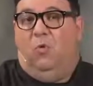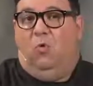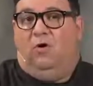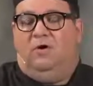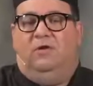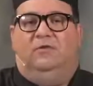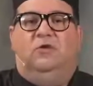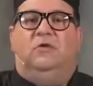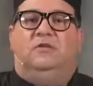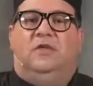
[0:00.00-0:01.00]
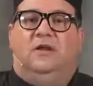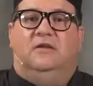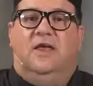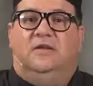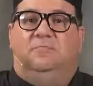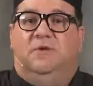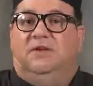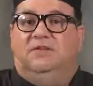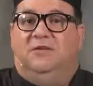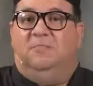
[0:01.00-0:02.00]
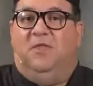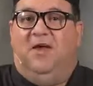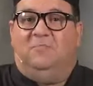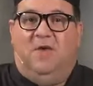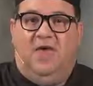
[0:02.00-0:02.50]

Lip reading: or you could get a nice big Ziploc